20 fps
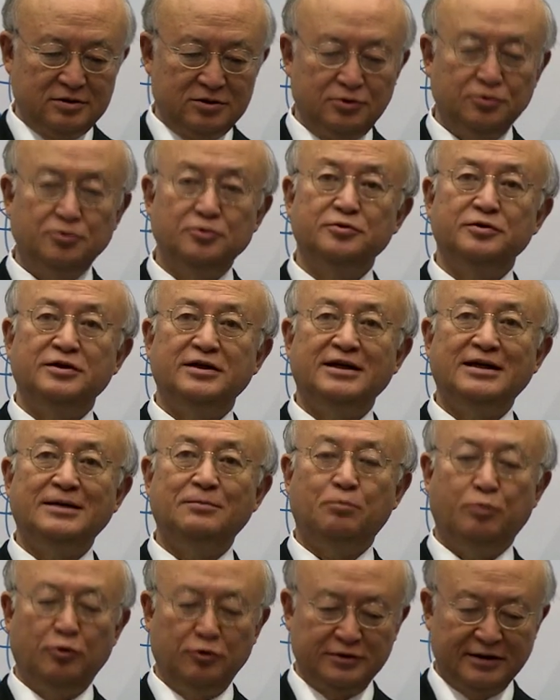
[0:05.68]
Two
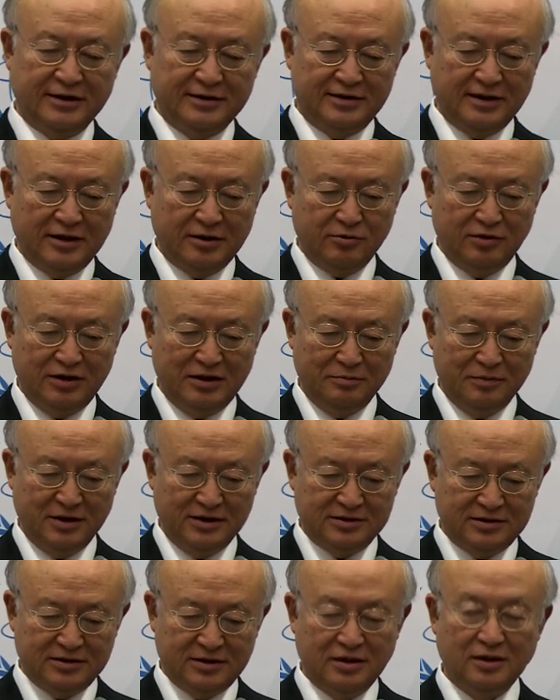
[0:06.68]
important
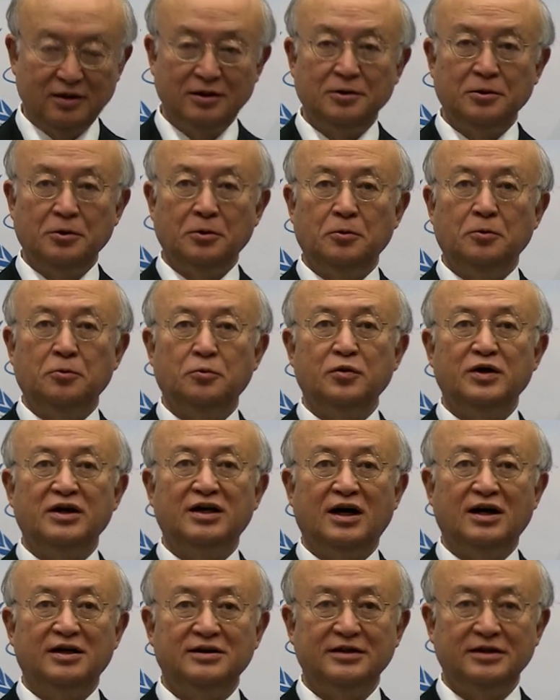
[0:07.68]
agreements
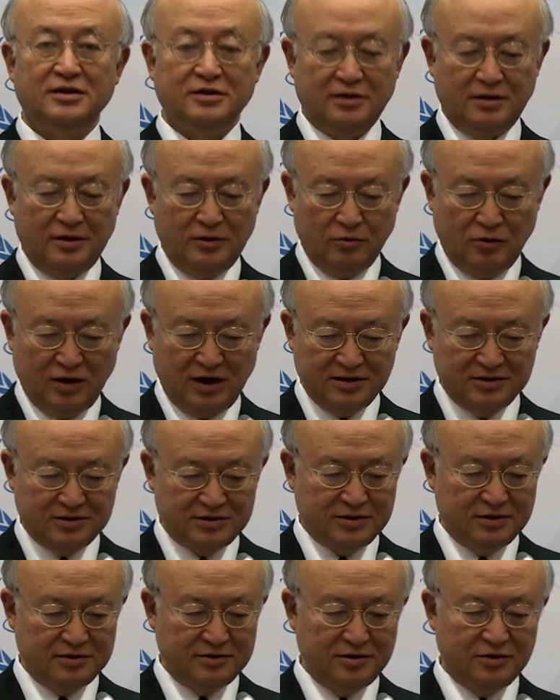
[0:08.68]
regarding
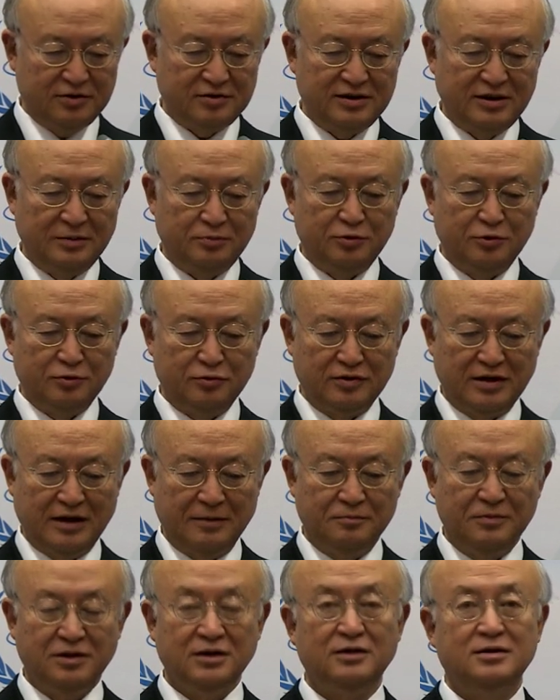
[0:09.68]
Iran's nuclear
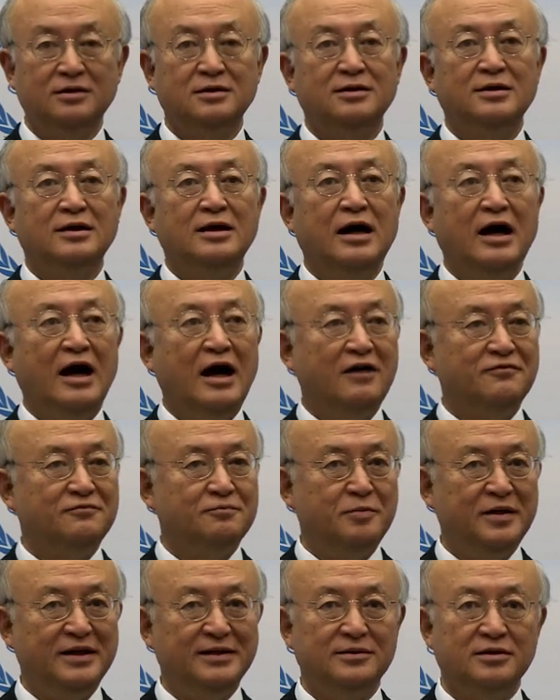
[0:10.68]
program
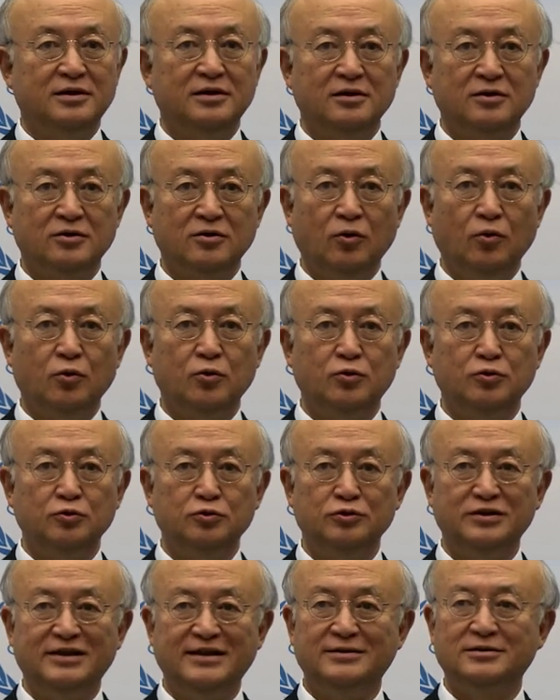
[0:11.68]
have been
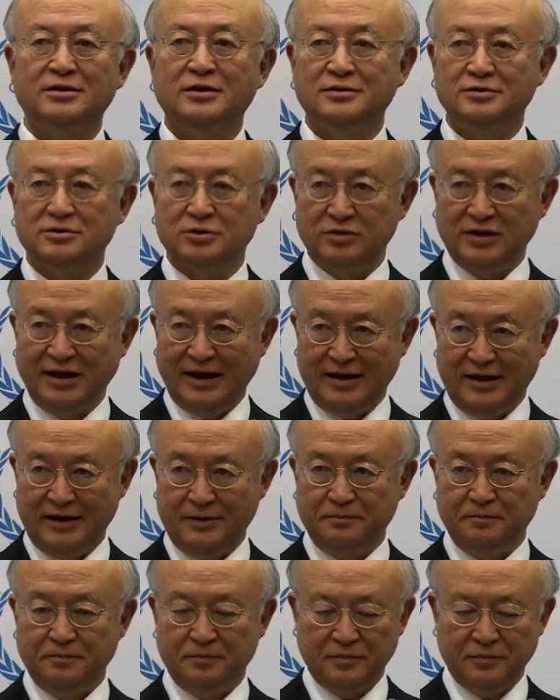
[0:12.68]
concluded today.